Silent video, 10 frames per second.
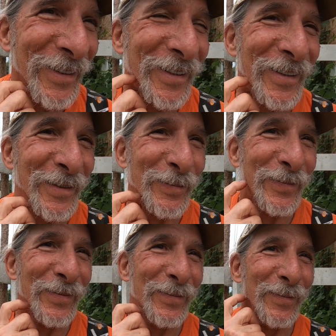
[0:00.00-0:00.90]

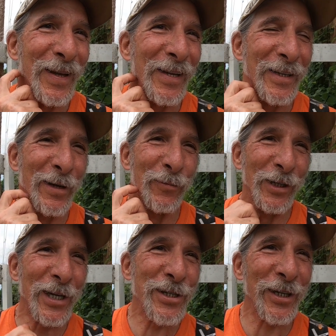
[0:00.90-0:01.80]
and then
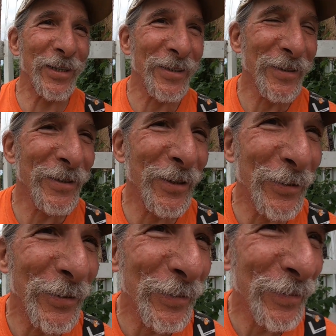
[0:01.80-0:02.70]
release it. So